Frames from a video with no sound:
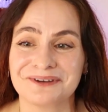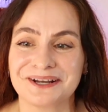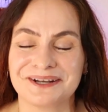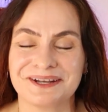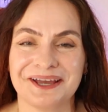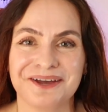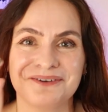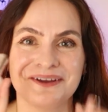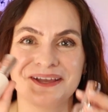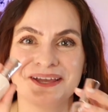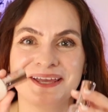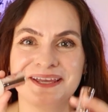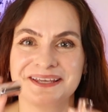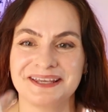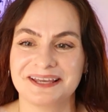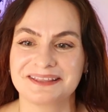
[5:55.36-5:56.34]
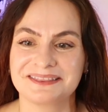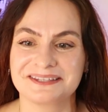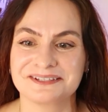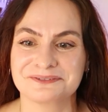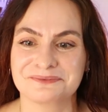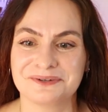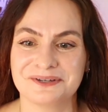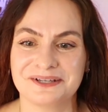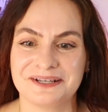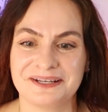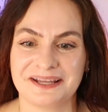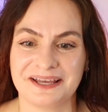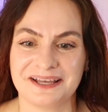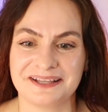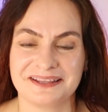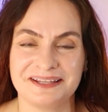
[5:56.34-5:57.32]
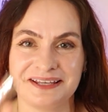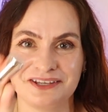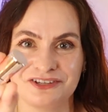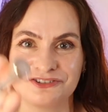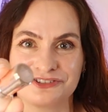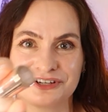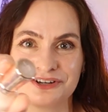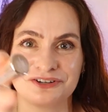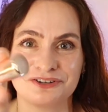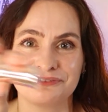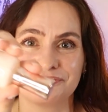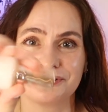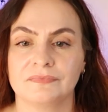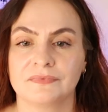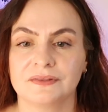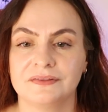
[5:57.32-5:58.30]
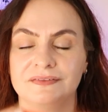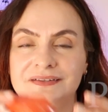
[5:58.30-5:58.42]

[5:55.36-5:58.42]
right now, get this one, the Sheer Nirvana.